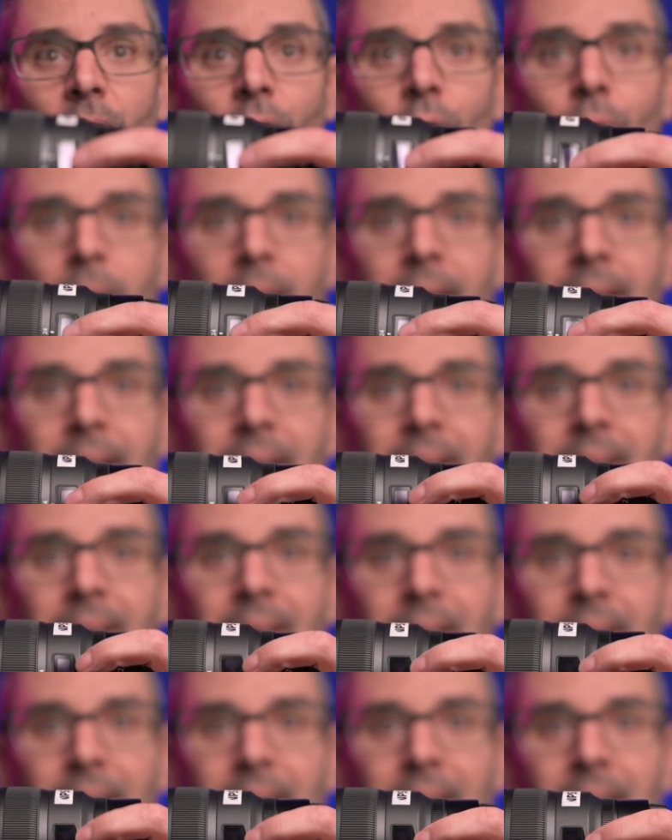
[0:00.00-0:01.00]

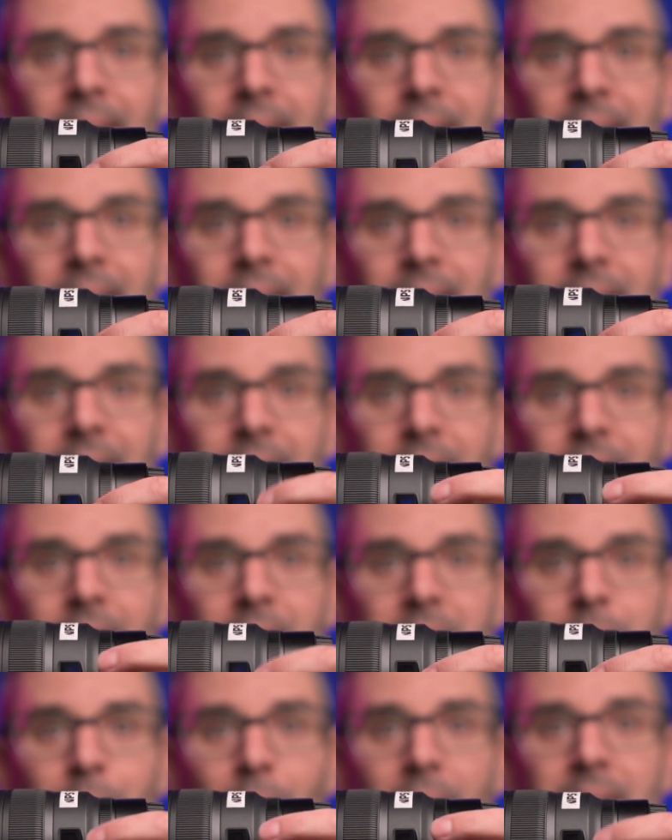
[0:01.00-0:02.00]
OLED
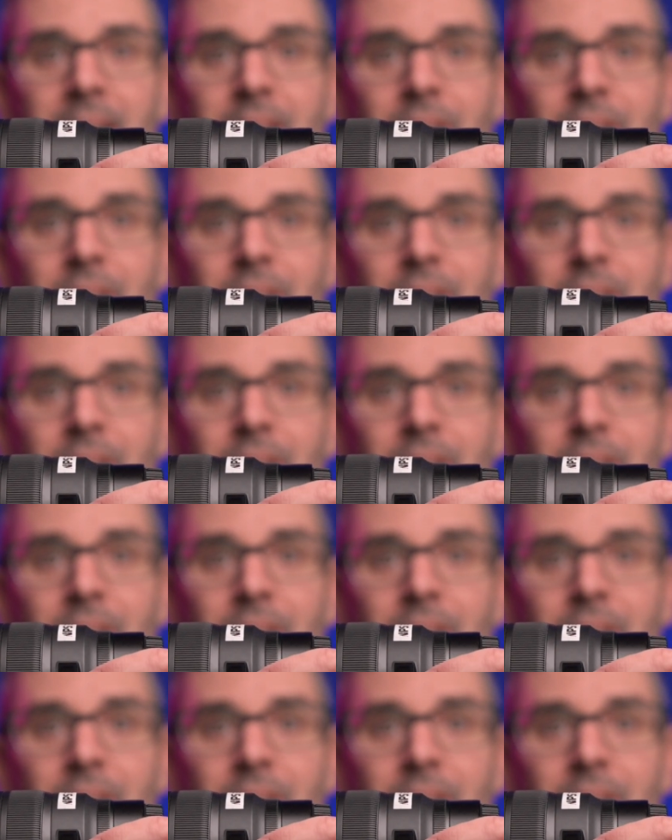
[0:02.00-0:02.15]
display